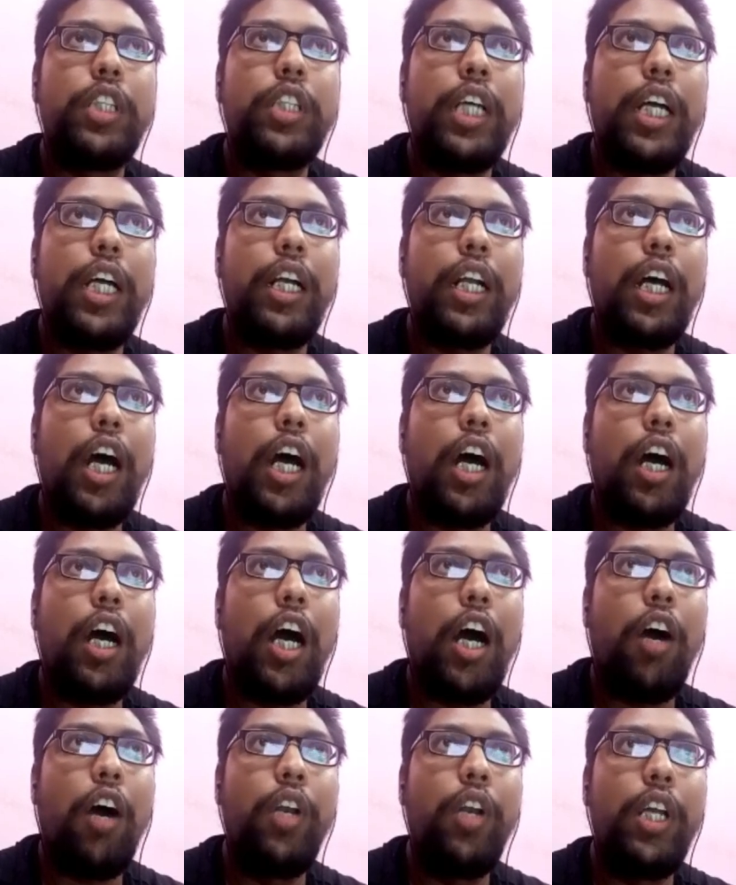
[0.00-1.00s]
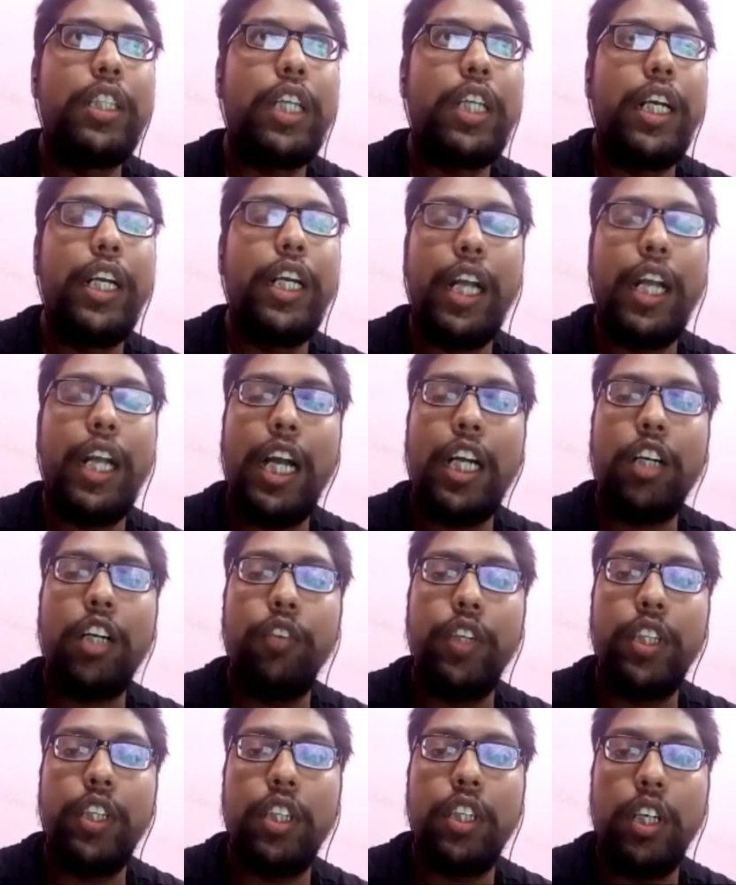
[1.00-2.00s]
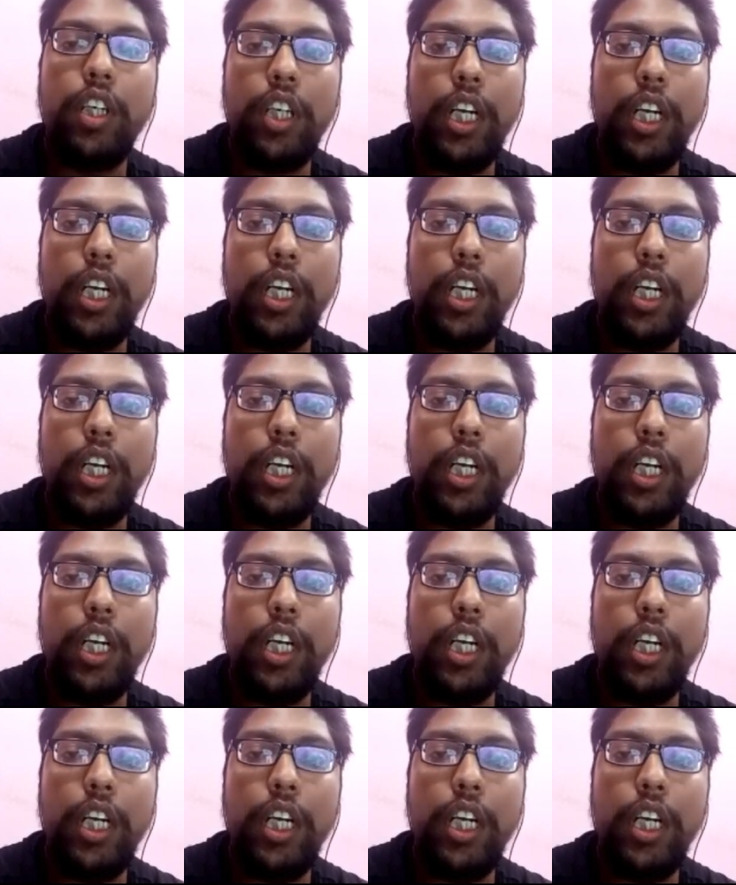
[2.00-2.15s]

then how laser interact with